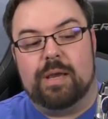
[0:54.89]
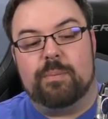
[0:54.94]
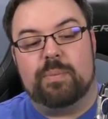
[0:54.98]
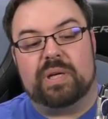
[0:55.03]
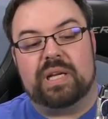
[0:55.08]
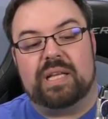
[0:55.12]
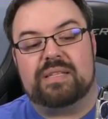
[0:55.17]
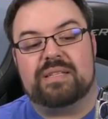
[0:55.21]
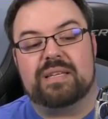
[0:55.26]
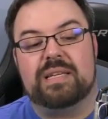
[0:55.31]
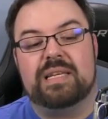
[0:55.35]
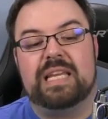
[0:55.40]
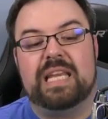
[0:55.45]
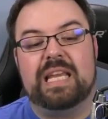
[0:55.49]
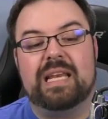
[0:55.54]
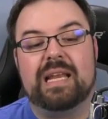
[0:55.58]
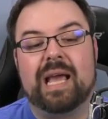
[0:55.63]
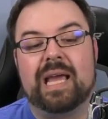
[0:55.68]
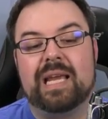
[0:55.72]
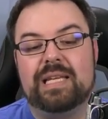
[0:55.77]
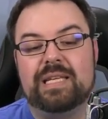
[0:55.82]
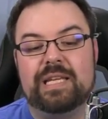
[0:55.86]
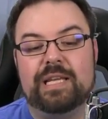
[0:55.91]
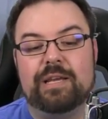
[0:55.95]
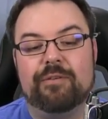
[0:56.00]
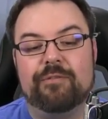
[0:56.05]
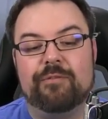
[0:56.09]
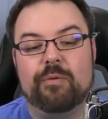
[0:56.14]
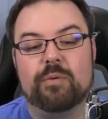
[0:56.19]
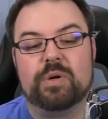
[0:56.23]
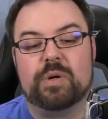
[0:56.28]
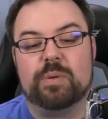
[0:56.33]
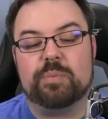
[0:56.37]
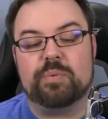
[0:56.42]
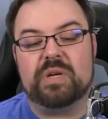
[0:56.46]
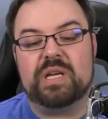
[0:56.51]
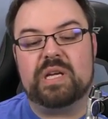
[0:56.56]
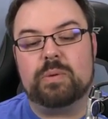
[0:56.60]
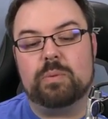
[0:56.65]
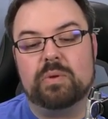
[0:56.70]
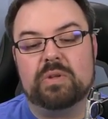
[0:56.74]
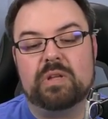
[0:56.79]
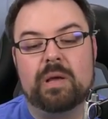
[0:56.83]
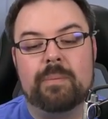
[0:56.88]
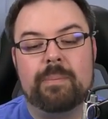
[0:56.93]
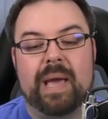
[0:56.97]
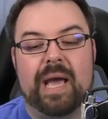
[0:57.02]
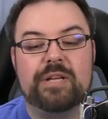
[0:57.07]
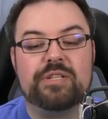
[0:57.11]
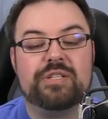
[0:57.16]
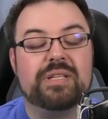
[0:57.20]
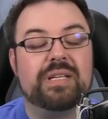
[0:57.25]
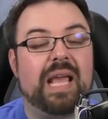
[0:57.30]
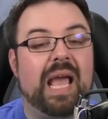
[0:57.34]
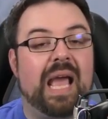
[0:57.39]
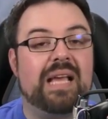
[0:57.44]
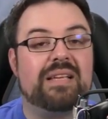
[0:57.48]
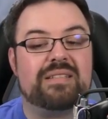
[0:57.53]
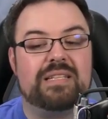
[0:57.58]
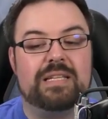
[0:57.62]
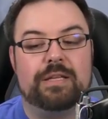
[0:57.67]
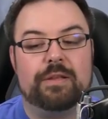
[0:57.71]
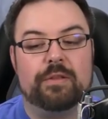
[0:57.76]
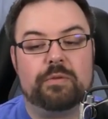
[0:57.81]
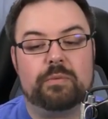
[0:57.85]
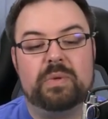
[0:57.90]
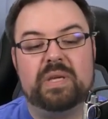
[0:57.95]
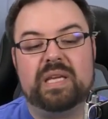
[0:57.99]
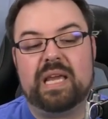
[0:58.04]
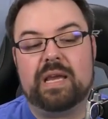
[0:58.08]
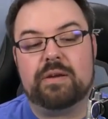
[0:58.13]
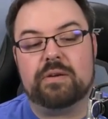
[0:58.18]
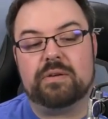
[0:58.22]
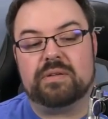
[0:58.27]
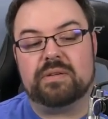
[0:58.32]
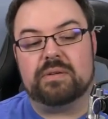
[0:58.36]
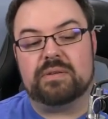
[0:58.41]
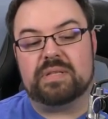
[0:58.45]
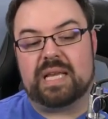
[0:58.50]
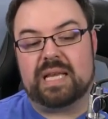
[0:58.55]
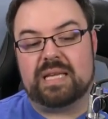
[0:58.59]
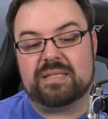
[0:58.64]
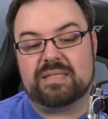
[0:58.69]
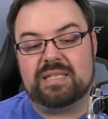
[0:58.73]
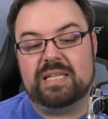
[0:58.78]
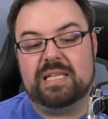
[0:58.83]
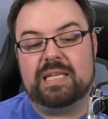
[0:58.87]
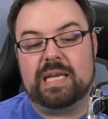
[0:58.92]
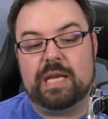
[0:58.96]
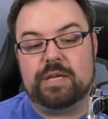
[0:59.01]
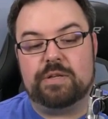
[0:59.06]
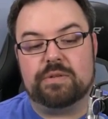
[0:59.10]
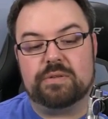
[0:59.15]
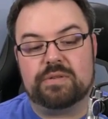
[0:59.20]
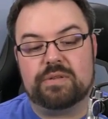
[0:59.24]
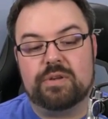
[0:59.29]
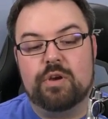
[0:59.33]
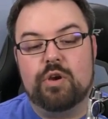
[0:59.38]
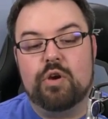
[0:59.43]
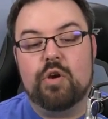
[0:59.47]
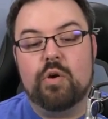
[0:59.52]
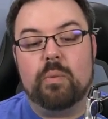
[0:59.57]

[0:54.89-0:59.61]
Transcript: But it's a neat idea for a prequel. Imagine casting three characters as teenagers.